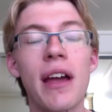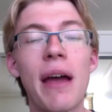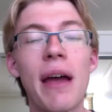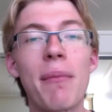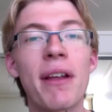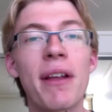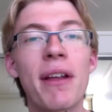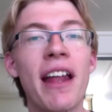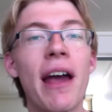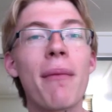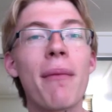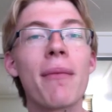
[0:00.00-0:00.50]
I
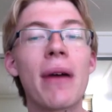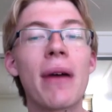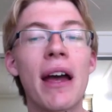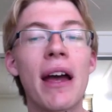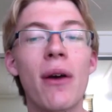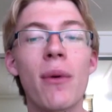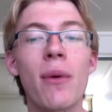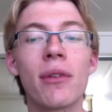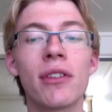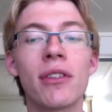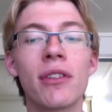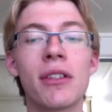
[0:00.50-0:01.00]
mean,
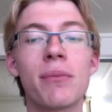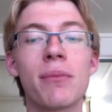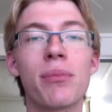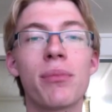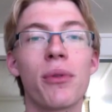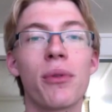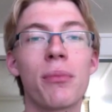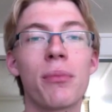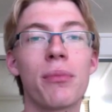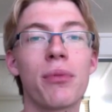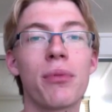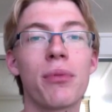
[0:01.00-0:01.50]
how well did
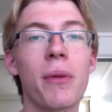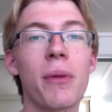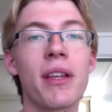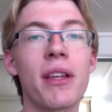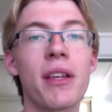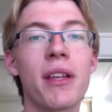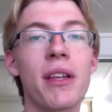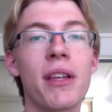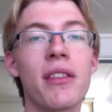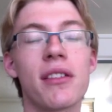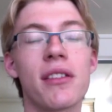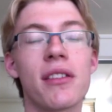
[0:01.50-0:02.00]

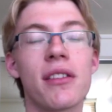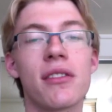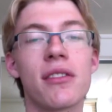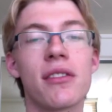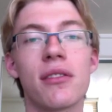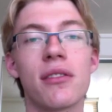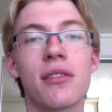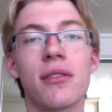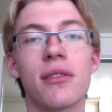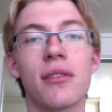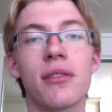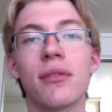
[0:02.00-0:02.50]
Prometheus
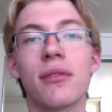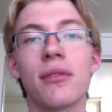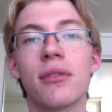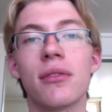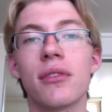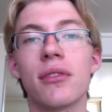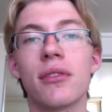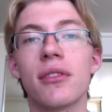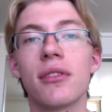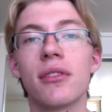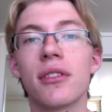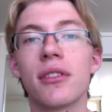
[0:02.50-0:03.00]
do?
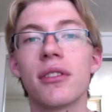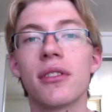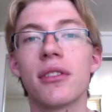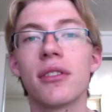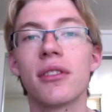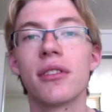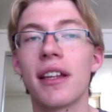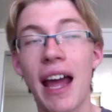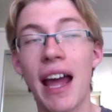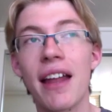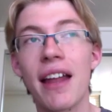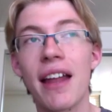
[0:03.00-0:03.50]
And
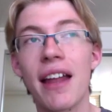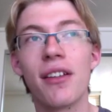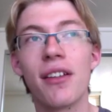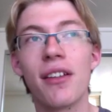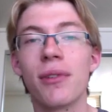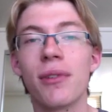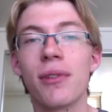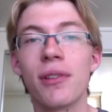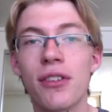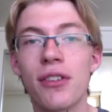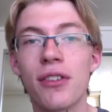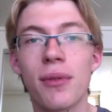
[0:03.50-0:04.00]
that had
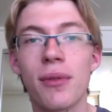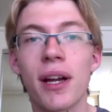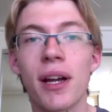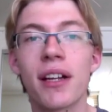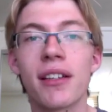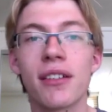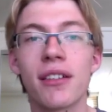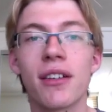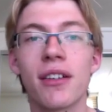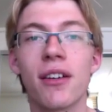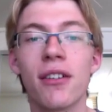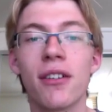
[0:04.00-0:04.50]
the
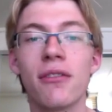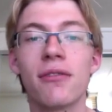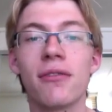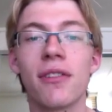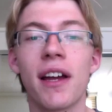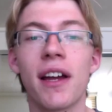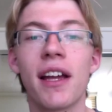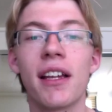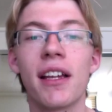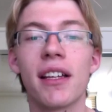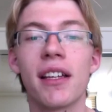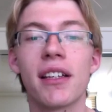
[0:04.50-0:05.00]
director
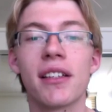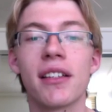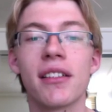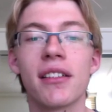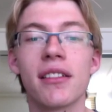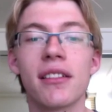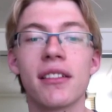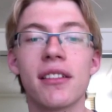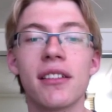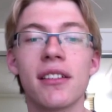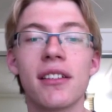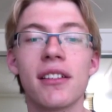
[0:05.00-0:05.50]
of
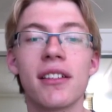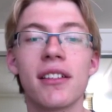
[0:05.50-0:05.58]
Alien.